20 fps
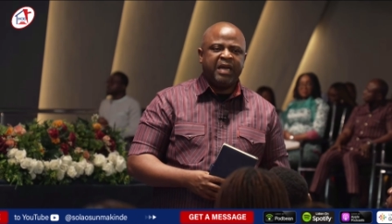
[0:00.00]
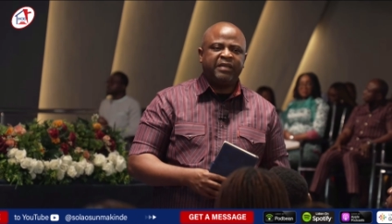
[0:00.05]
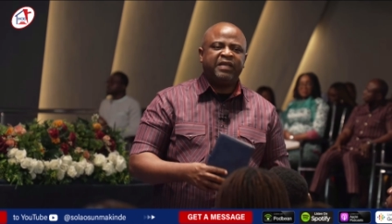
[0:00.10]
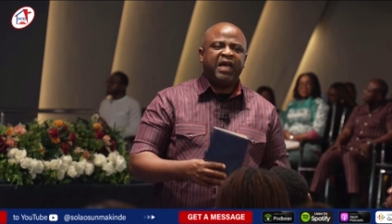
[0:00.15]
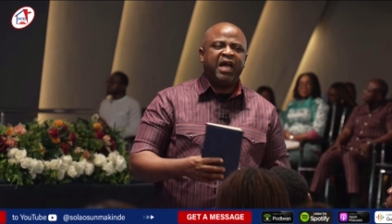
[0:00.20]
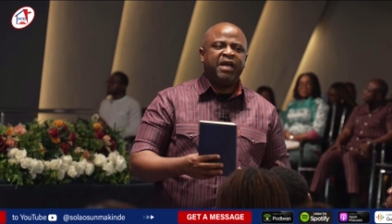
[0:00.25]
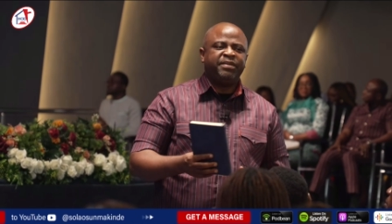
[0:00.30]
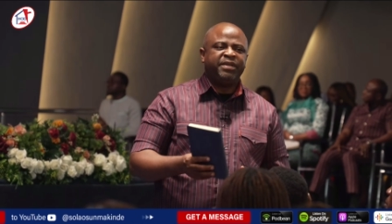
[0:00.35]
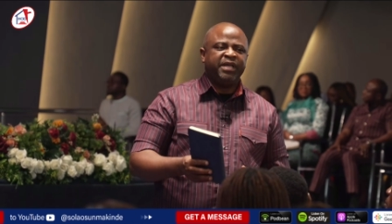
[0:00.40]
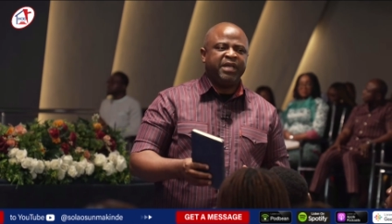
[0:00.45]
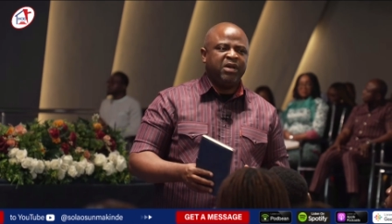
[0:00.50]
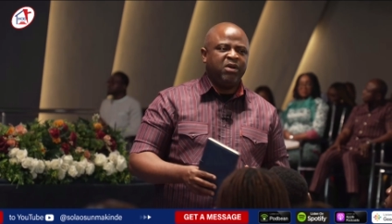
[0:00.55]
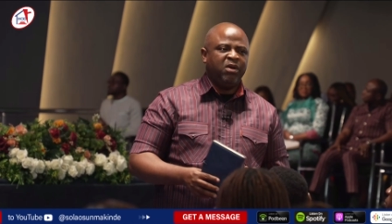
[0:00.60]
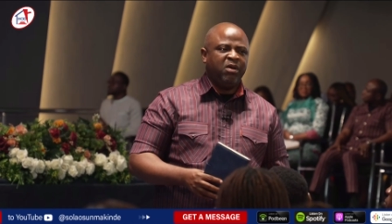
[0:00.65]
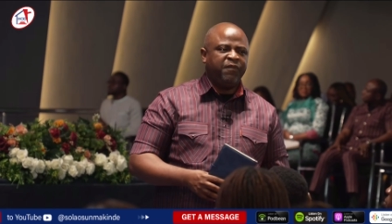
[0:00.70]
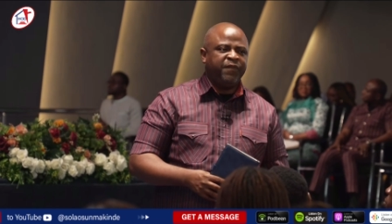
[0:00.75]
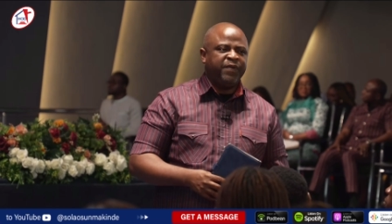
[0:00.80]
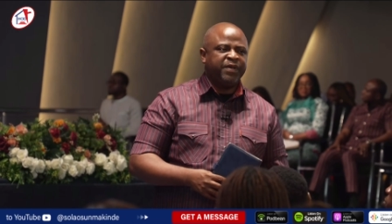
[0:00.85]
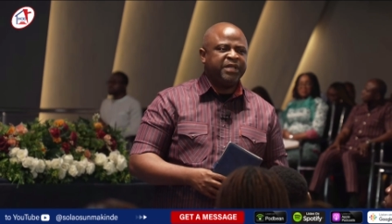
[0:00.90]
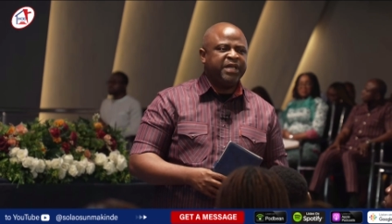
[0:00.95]
At times in
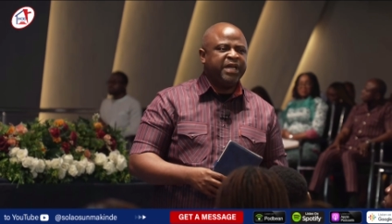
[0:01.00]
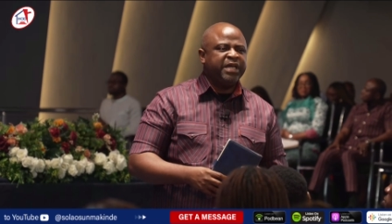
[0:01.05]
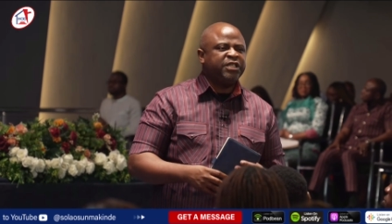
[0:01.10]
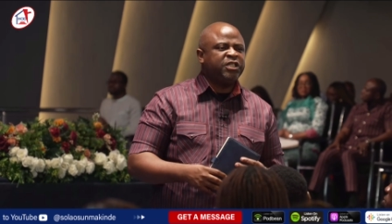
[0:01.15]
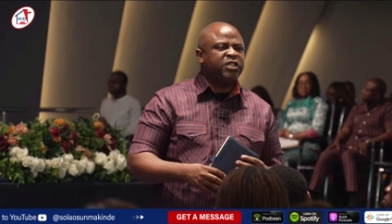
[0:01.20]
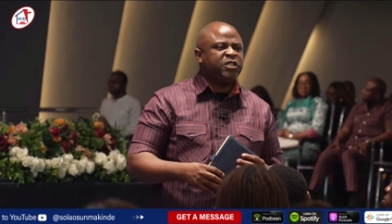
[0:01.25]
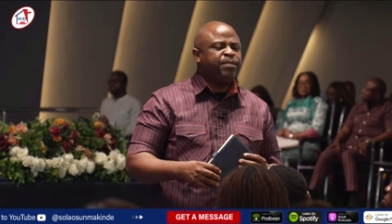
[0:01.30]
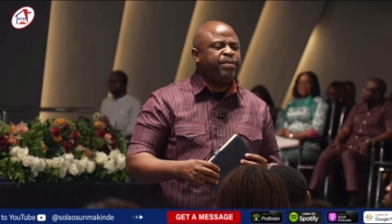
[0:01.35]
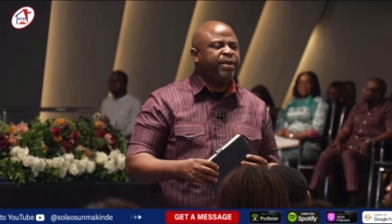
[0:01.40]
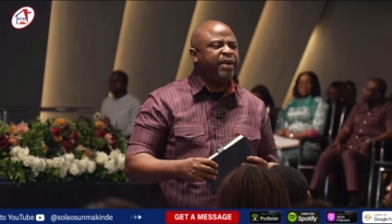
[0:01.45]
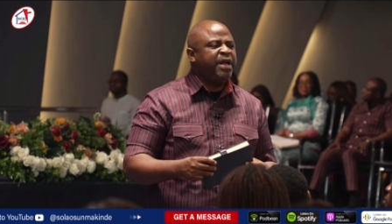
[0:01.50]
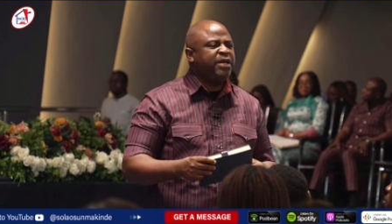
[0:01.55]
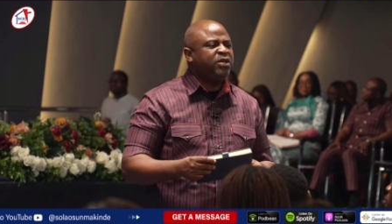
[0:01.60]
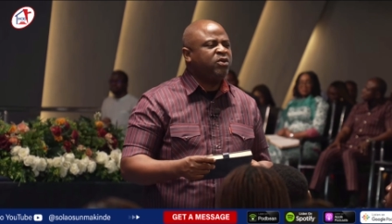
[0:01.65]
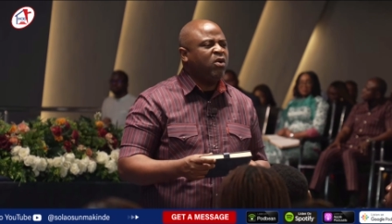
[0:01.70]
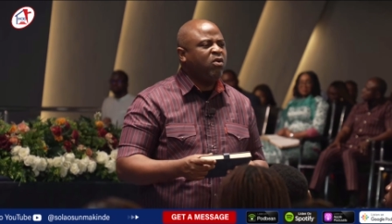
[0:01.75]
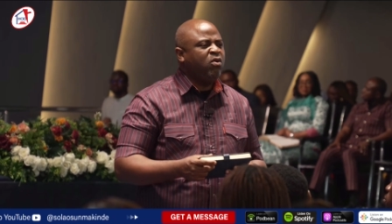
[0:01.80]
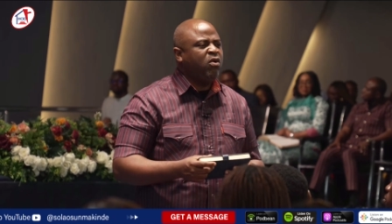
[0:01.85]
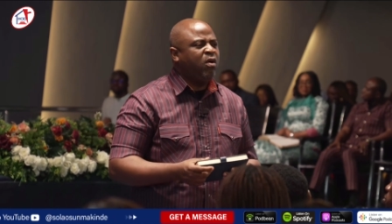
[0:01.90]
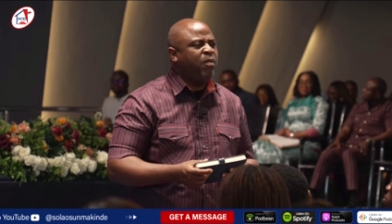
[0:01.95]
the office, this
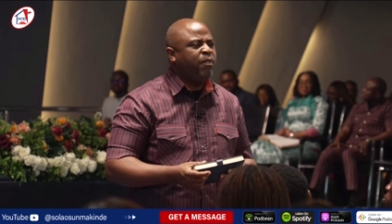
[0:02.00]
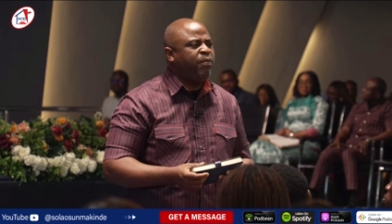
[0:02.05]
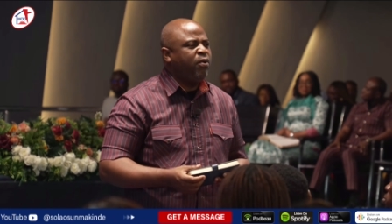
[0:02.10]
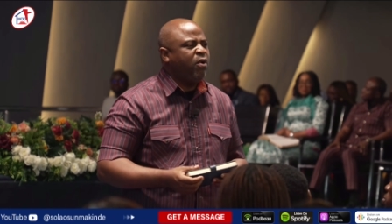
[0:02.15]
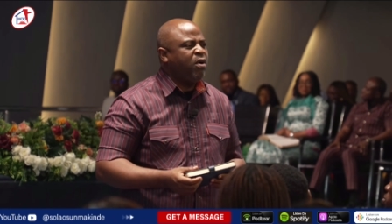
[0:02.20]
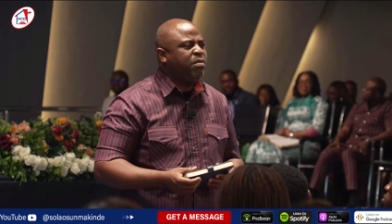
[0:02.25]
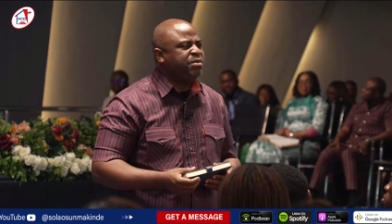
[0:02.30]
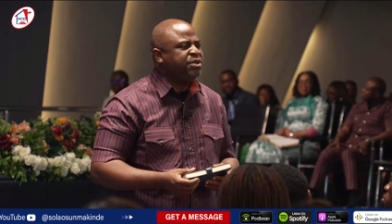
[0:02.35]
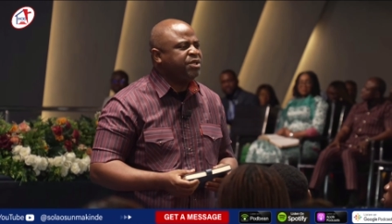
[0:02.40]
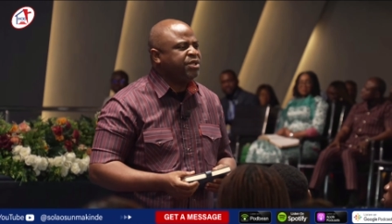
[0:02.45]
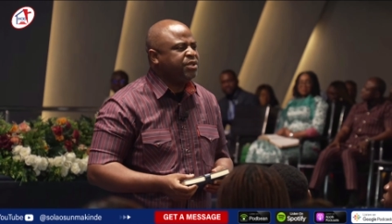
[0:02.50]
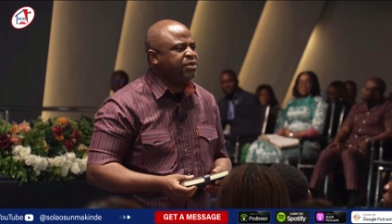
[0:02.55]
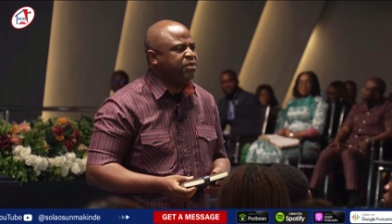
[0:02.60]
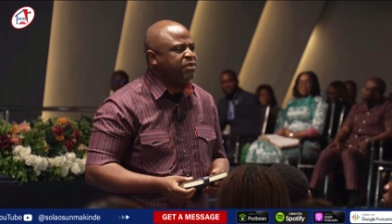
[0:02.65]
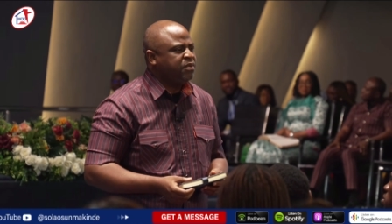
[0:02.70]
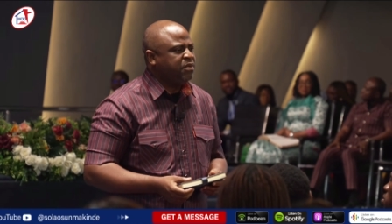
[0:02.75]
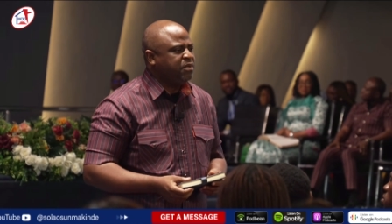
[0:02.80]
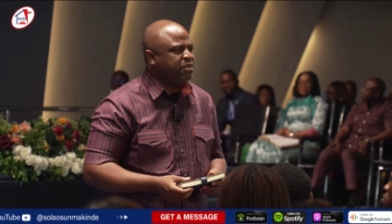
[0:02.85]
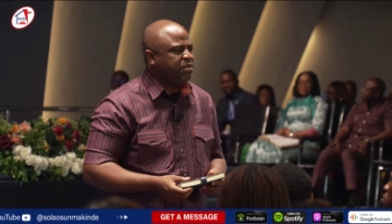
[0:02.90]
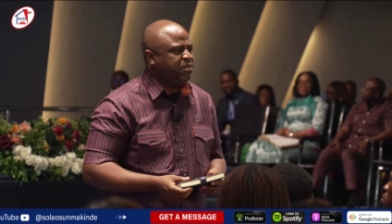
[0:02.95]
Spirit of God
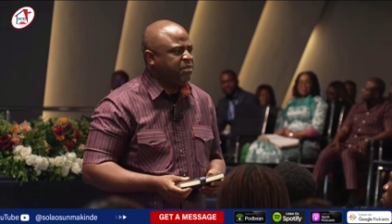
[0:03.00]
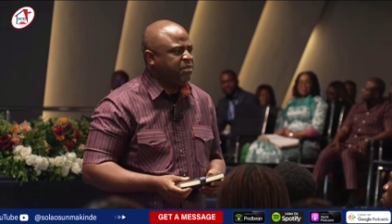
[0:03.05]
prompts you